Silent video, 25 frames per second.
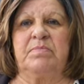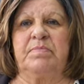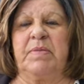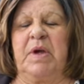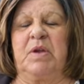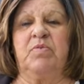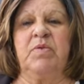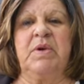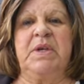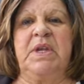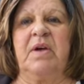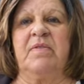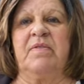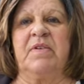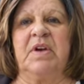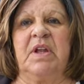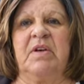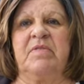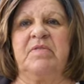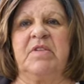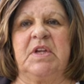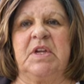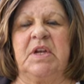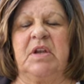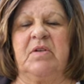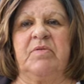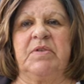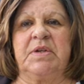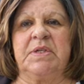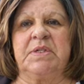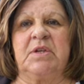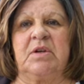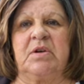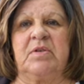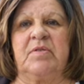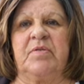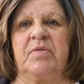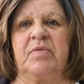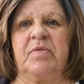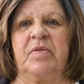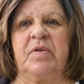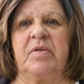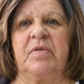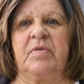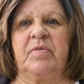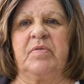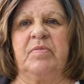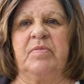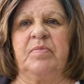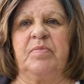But we never lived in a reserve.
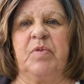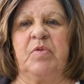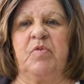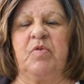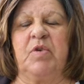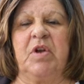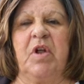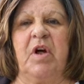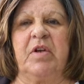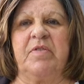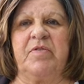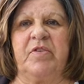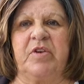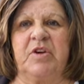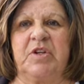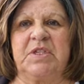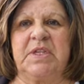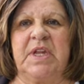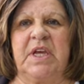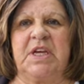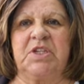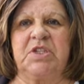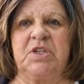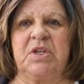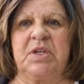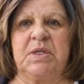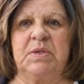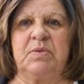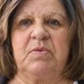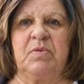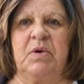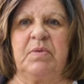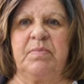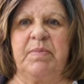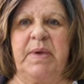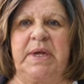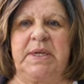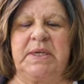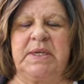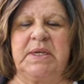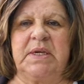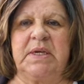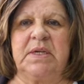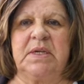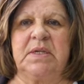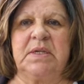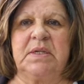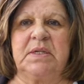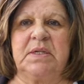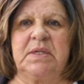We're not First Nations, we're Metis.
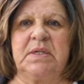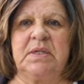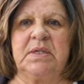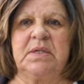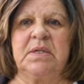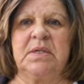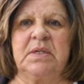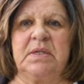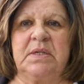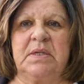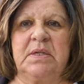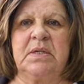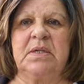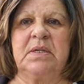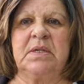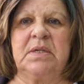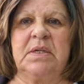That's right.